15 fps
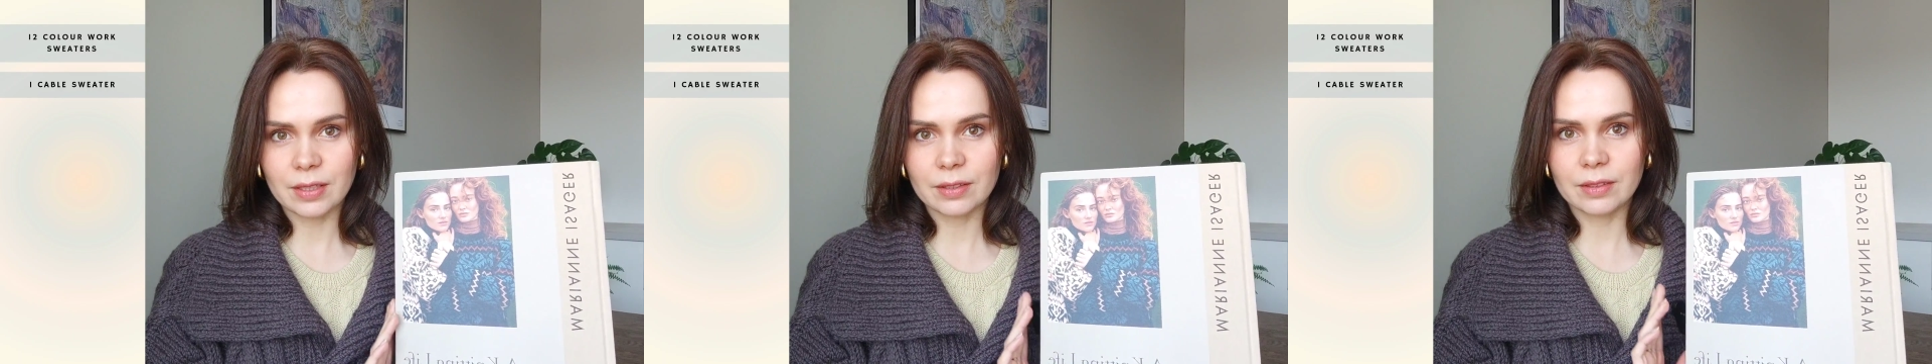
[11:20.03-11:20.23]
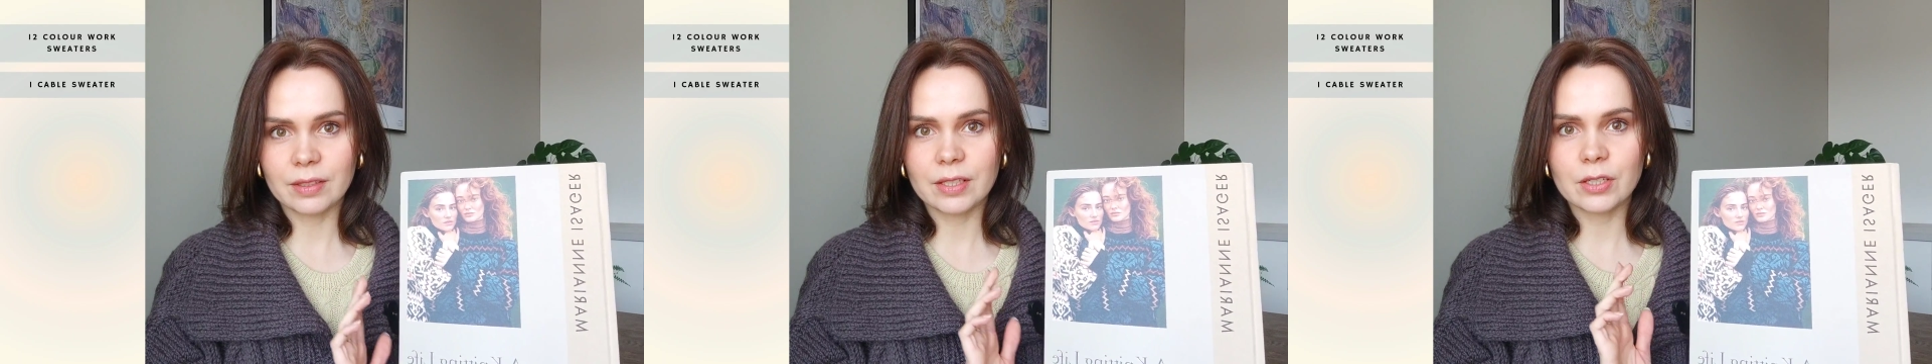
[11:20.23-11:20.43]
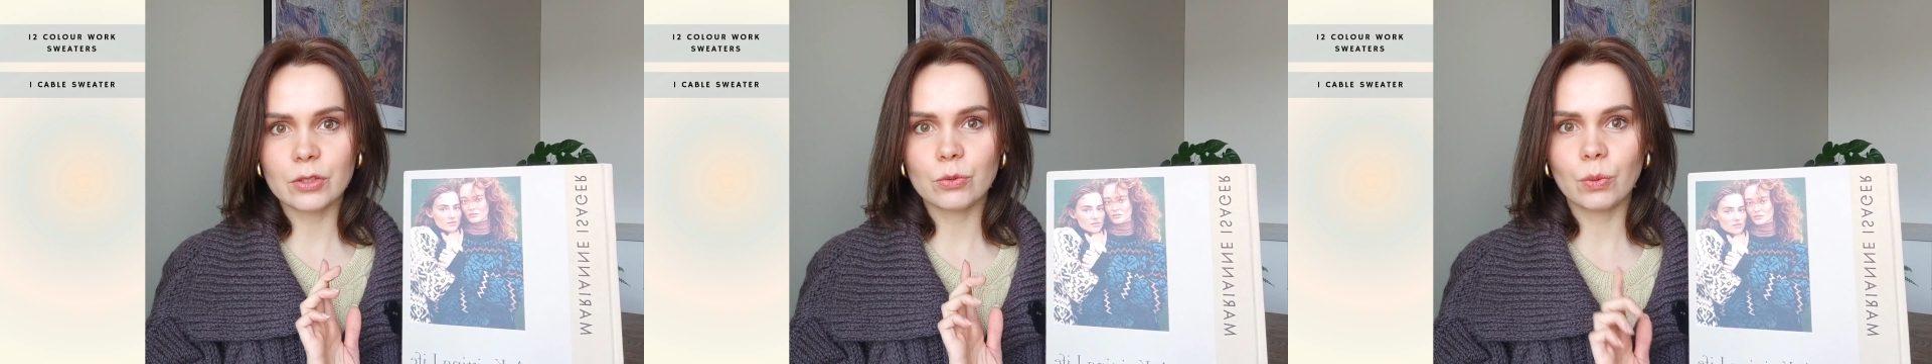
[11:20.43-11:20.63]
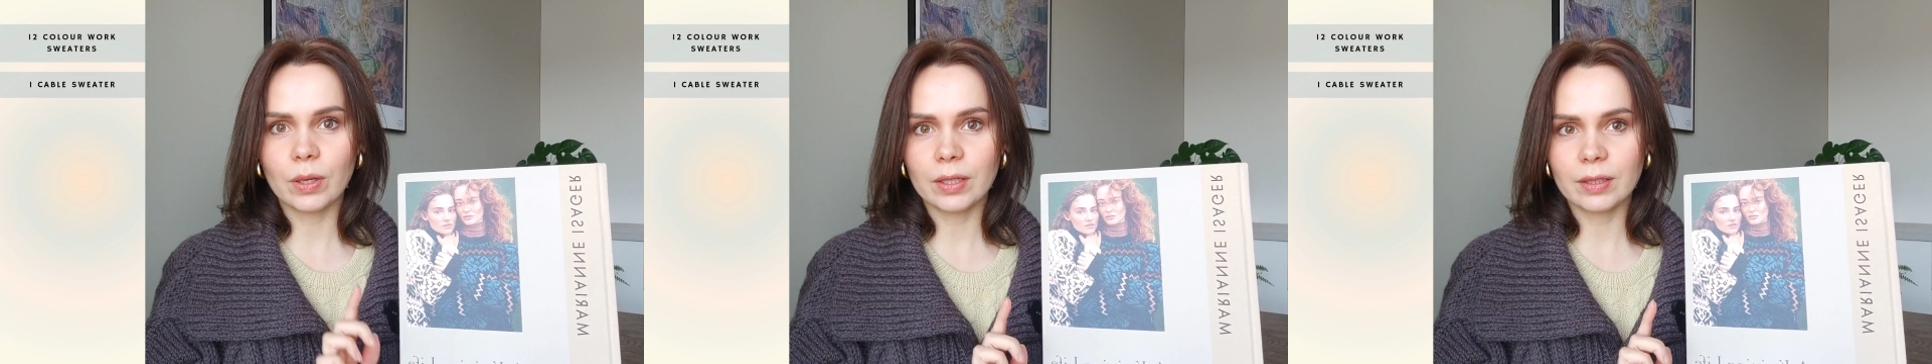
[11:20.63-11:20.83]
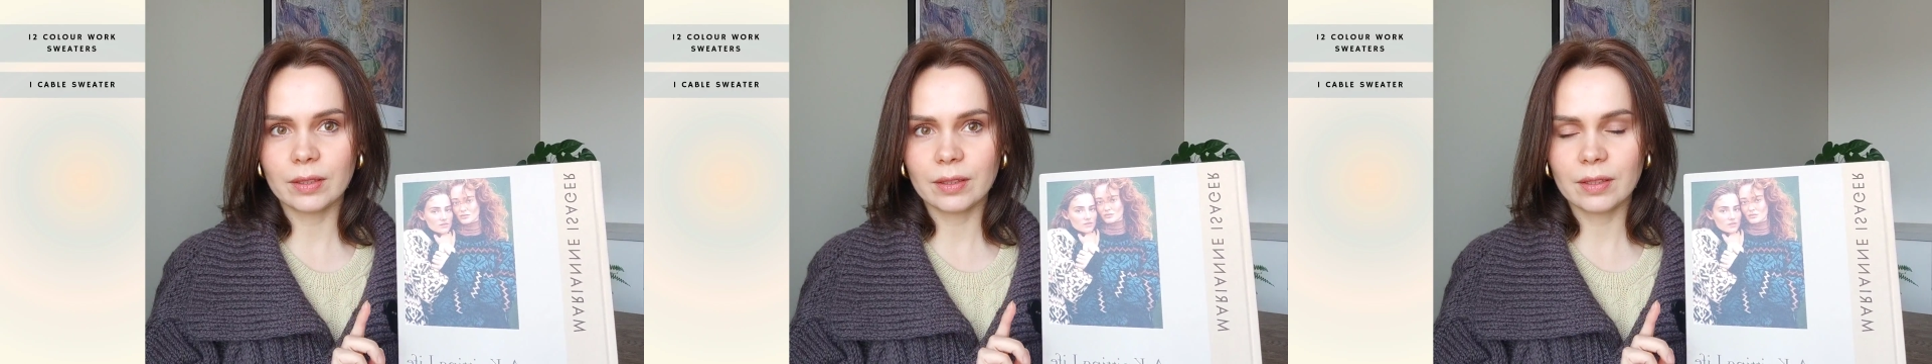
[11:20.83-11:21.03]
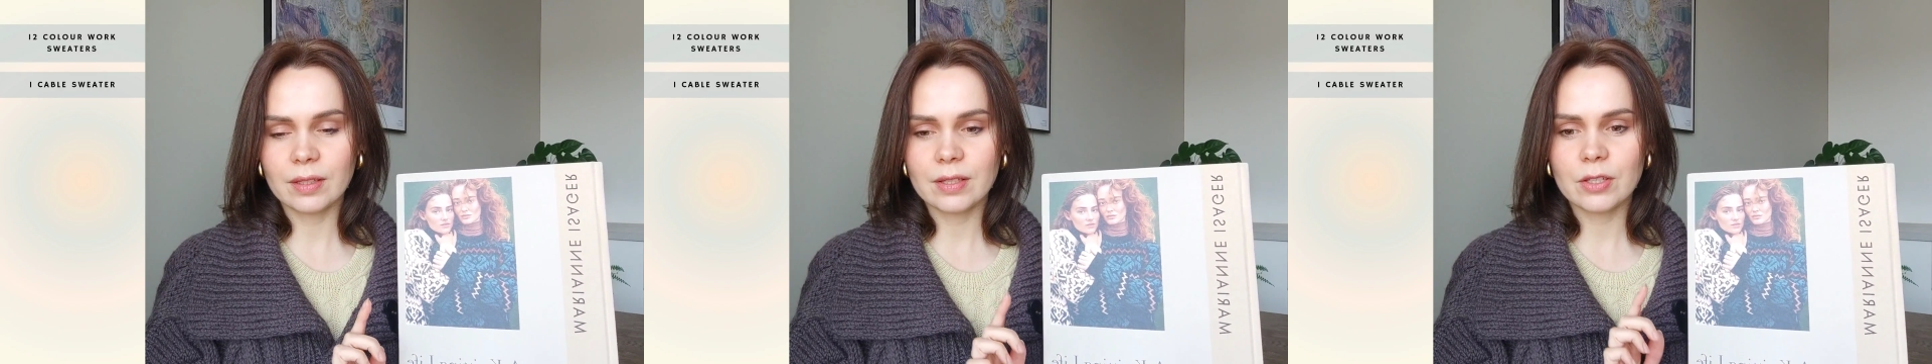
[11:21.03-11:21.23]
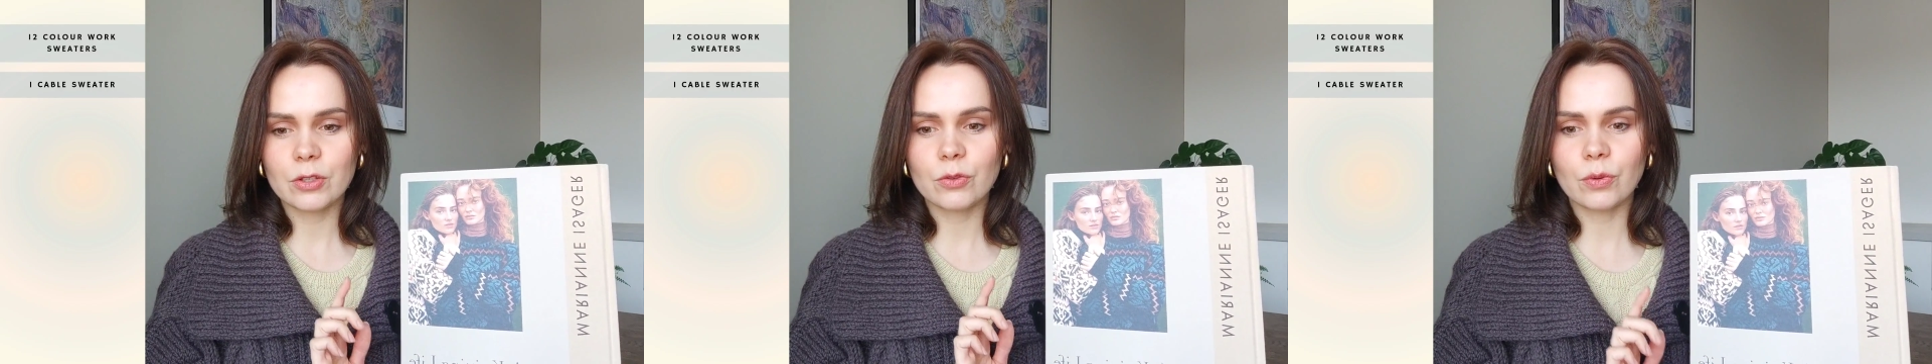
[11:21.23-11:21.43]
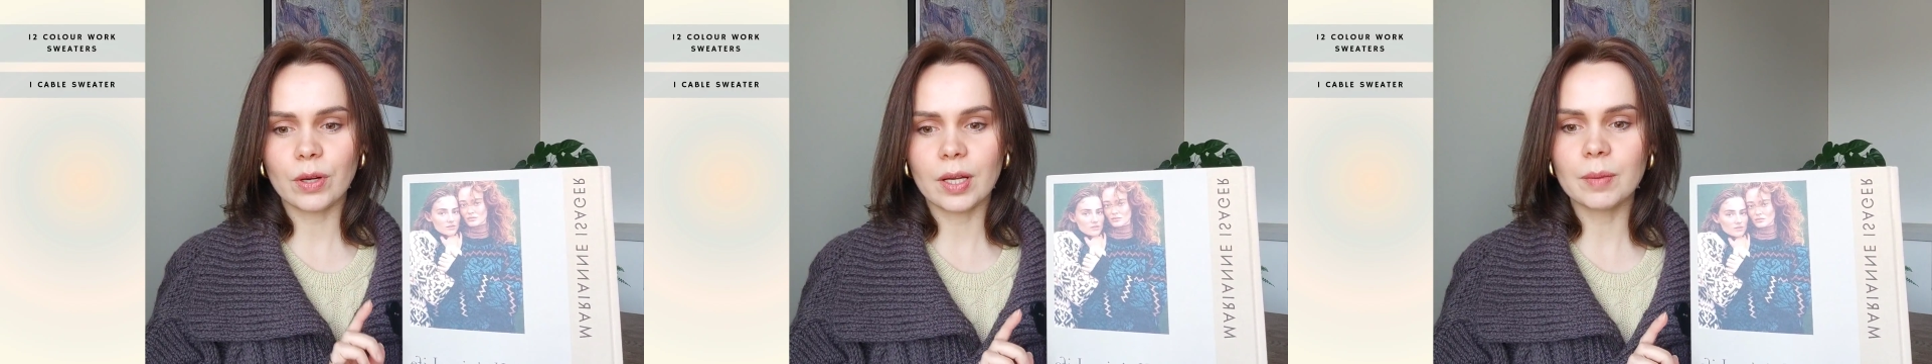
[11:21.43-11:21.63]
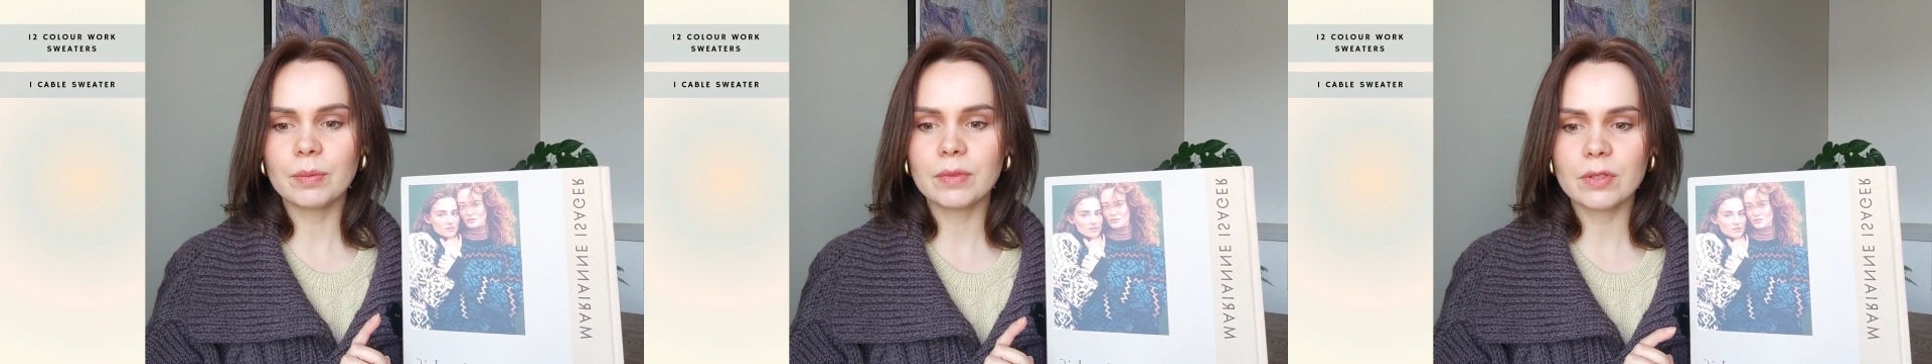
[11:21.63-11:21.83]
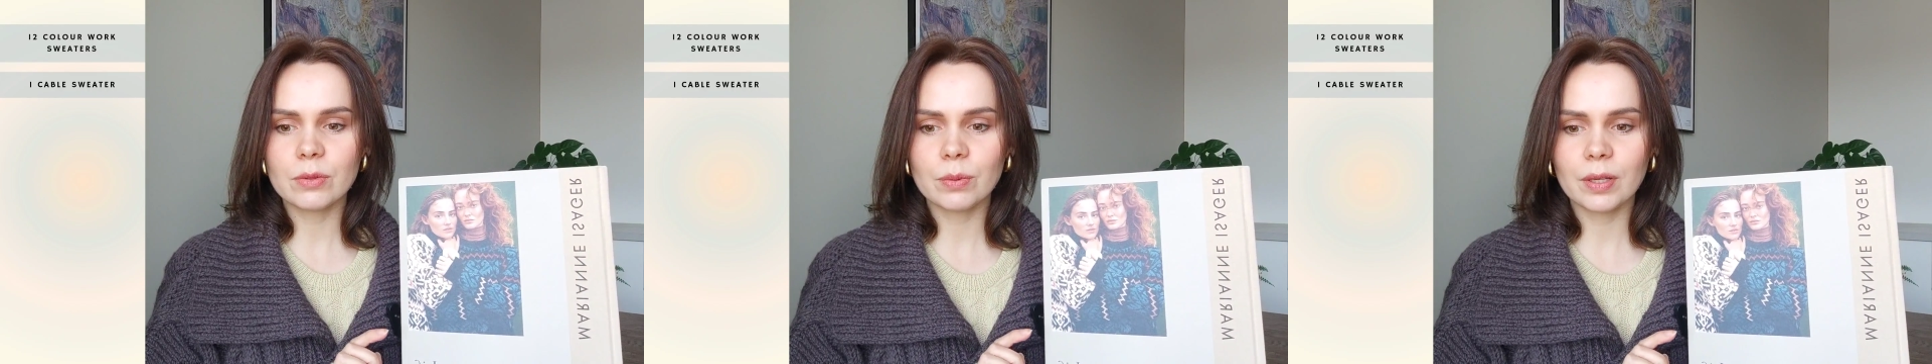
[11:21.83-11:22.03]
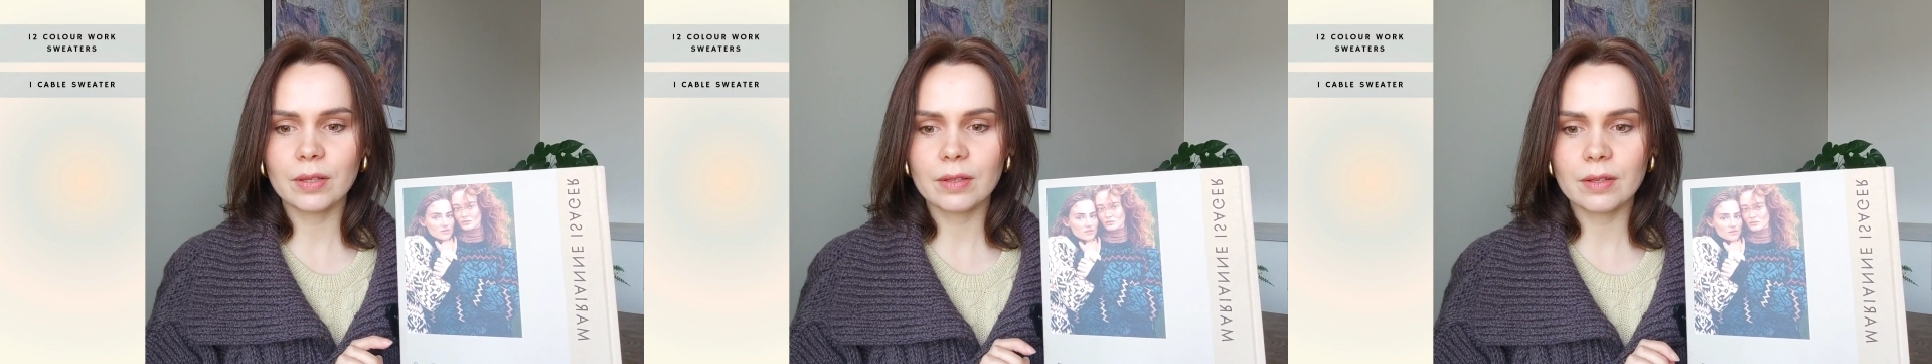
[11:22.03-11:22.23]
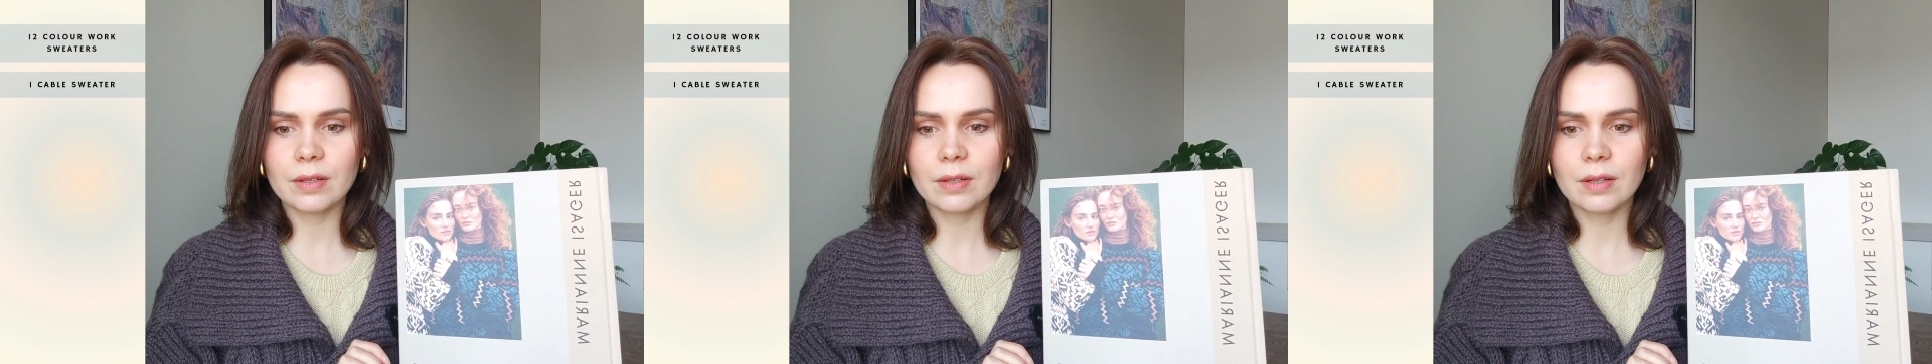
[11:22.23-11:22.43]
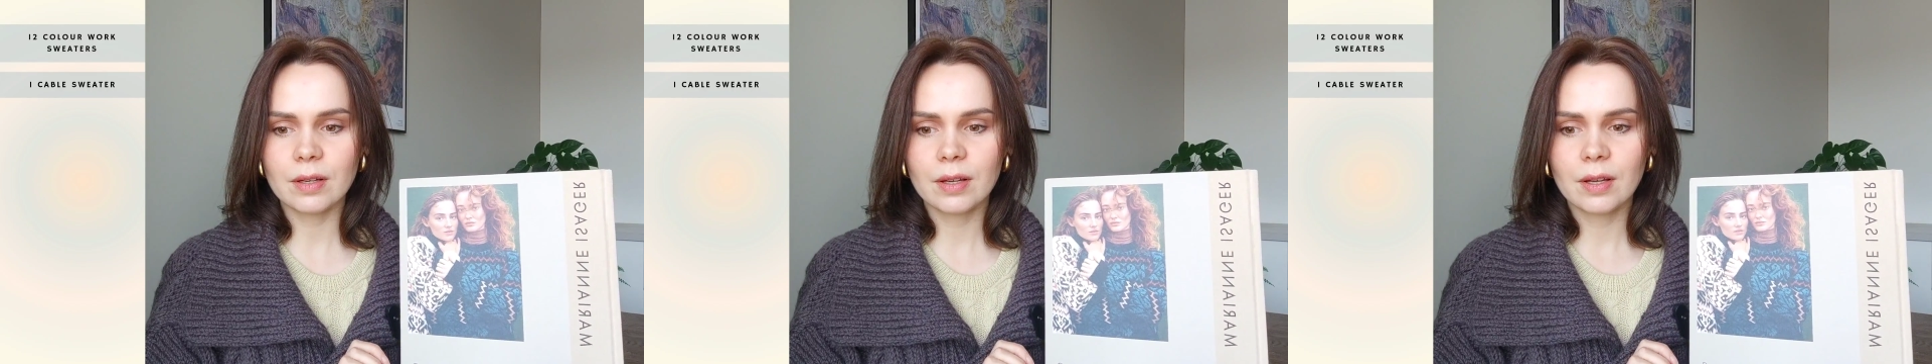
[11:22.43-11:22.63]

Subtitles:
there is one striped sweater,